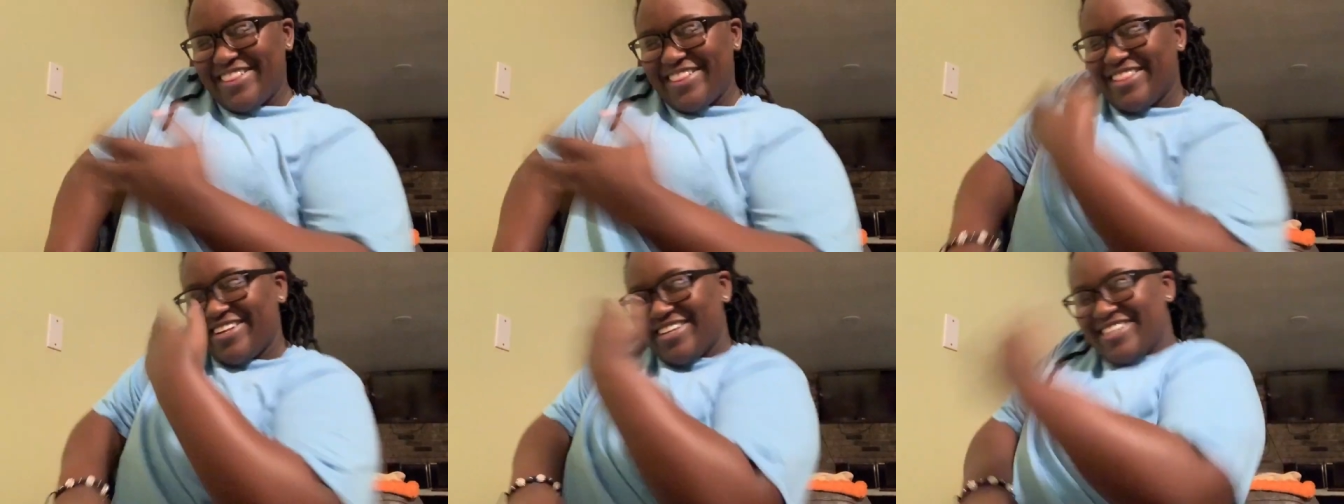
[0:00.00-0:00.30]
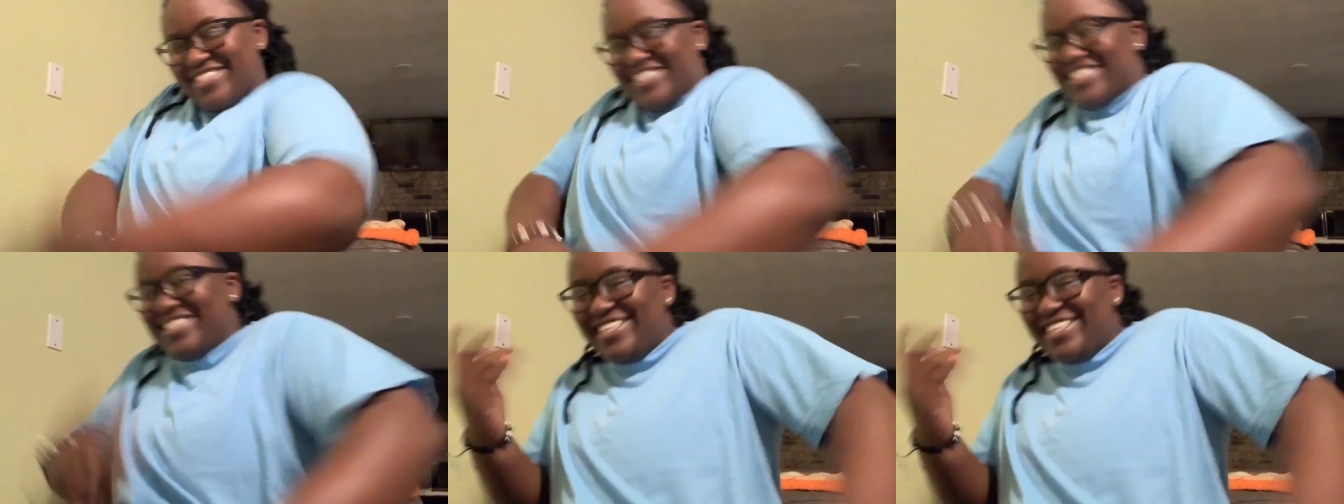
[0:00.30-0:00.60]

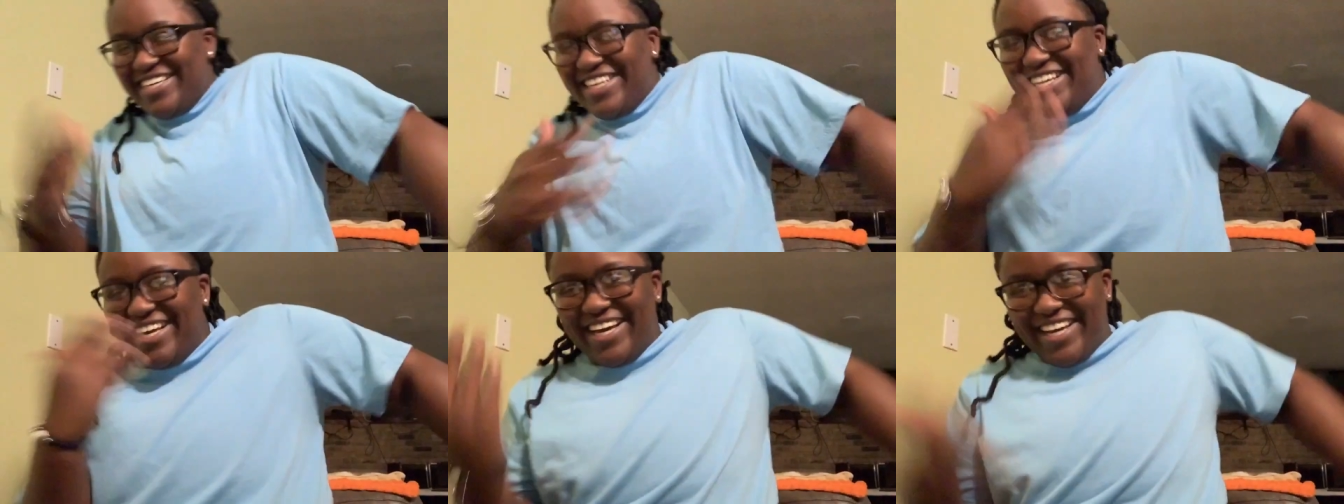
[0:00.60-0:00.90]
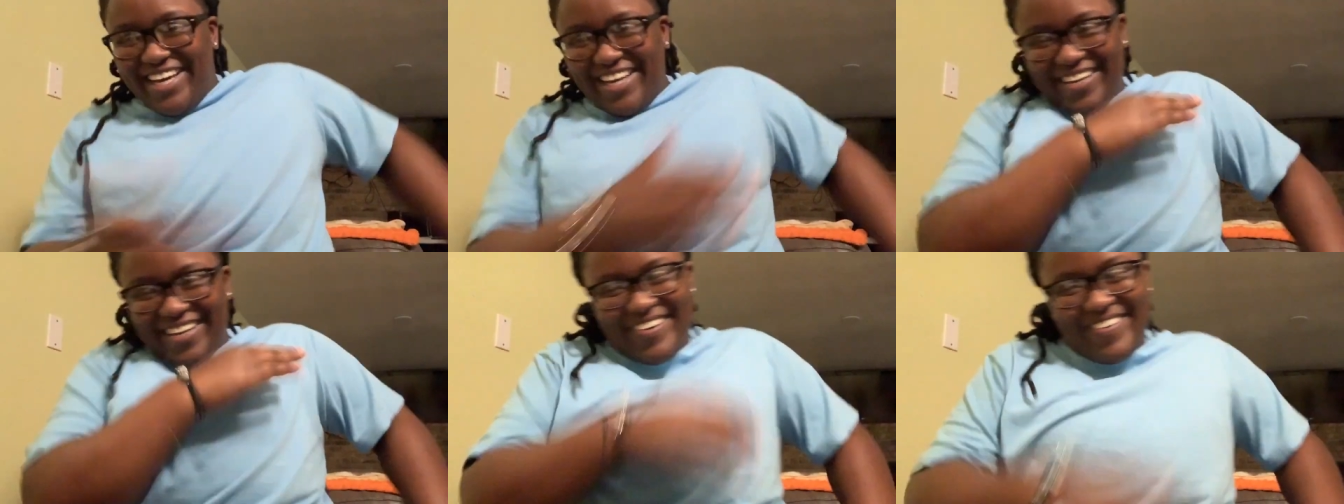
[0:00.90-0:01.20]
let's see
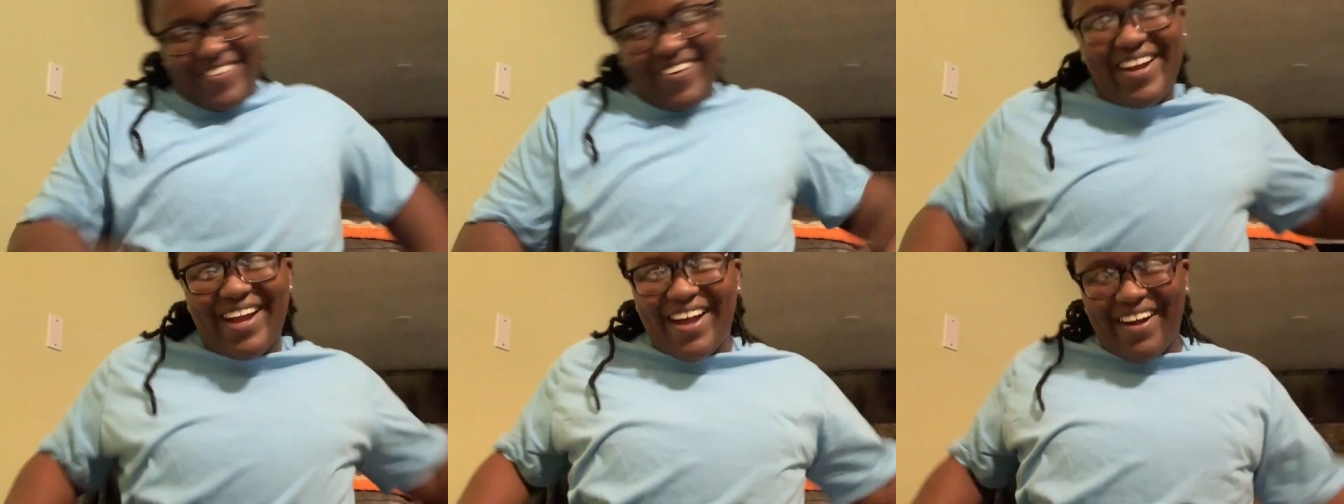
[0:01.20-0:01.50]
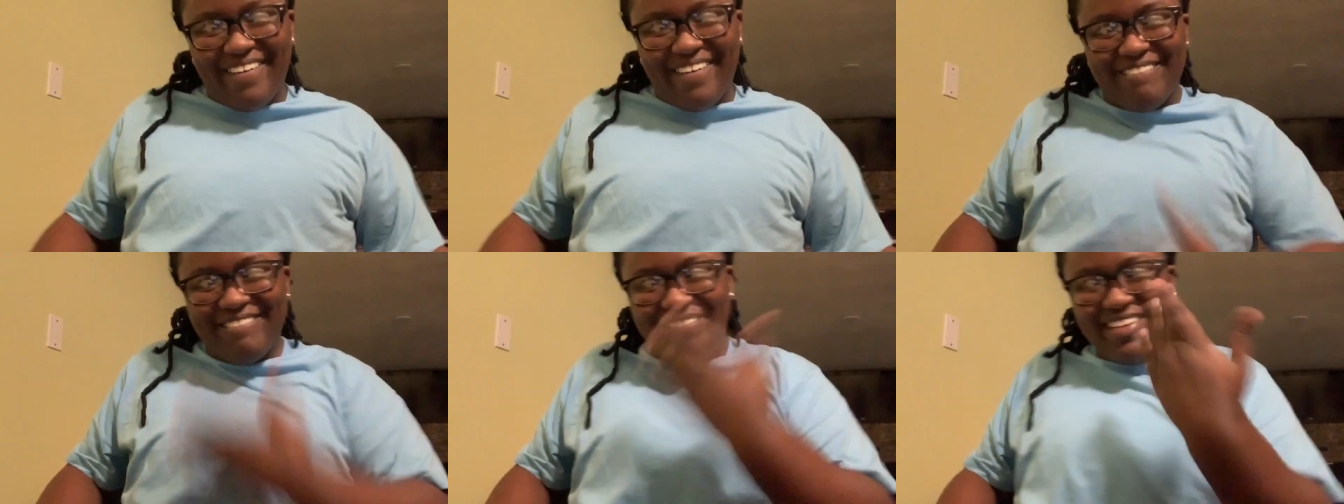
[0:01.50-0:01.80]
where
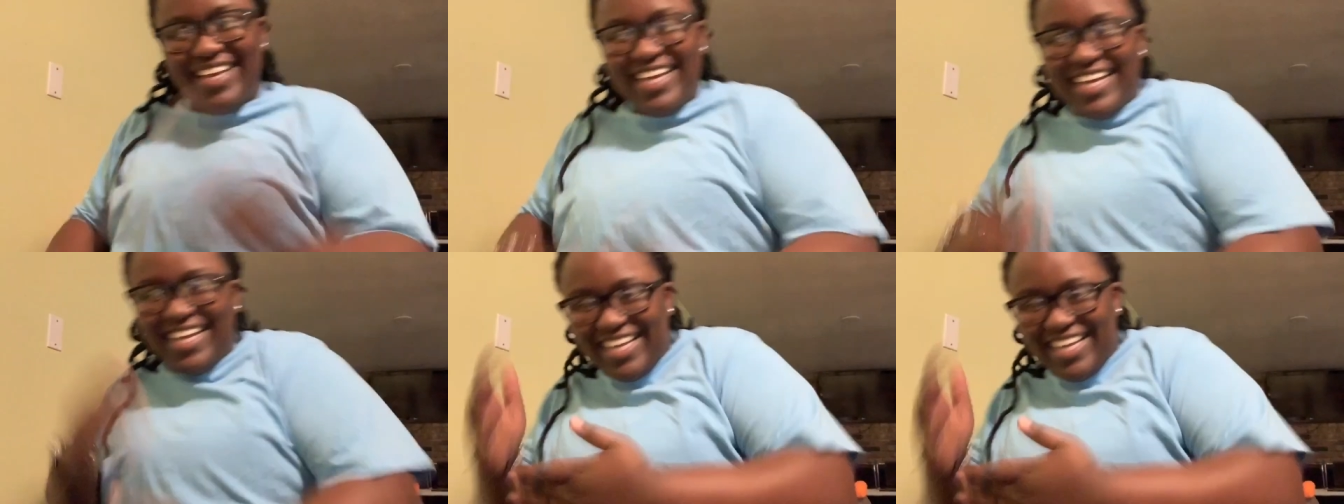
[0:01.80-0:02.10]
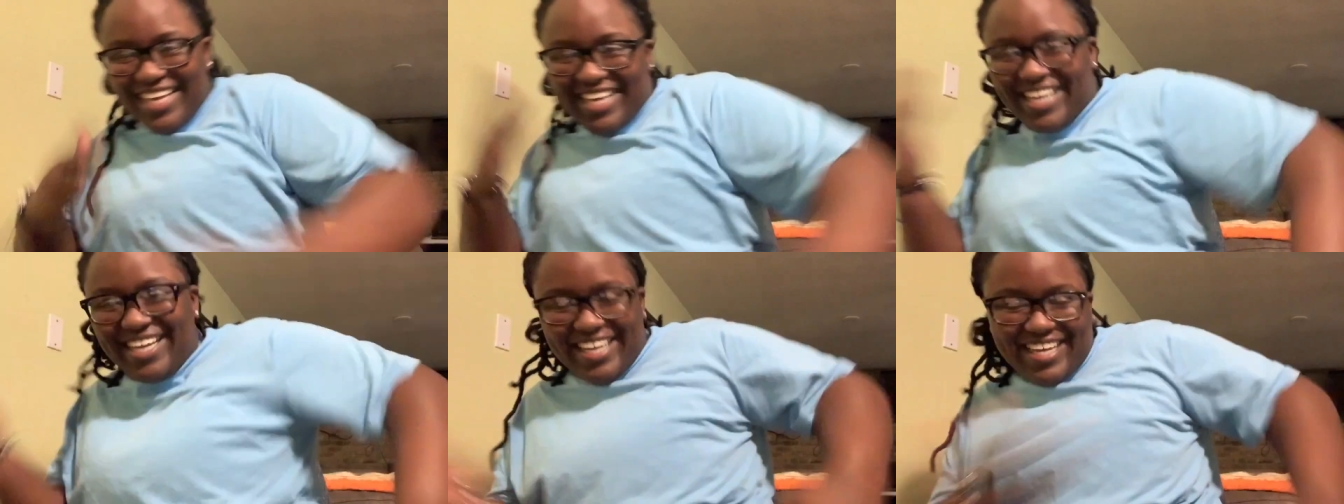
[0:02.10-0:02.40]
I'll
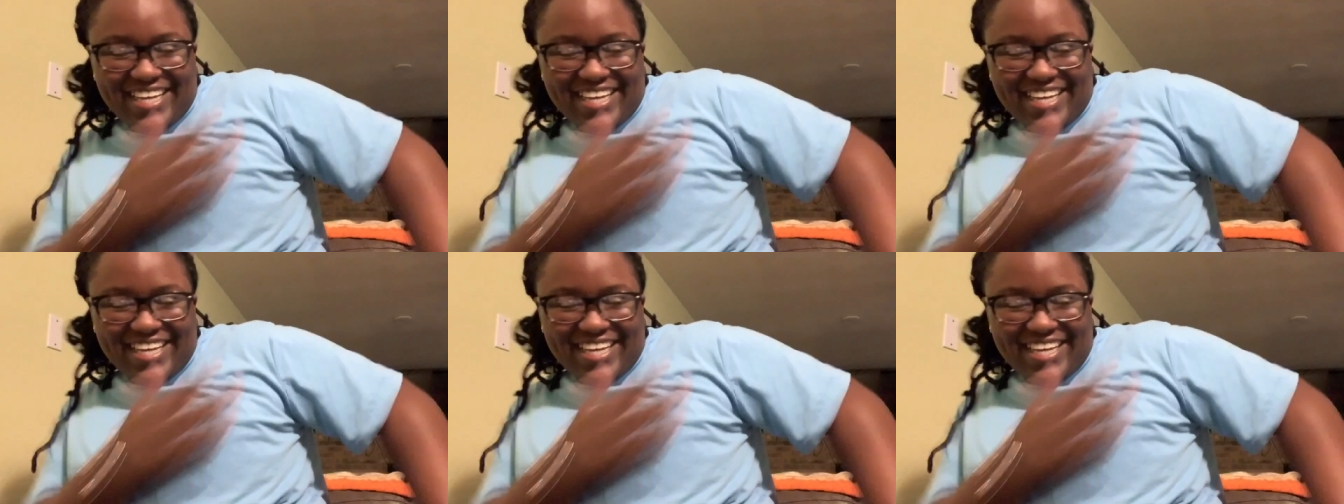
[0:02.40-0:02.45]
be.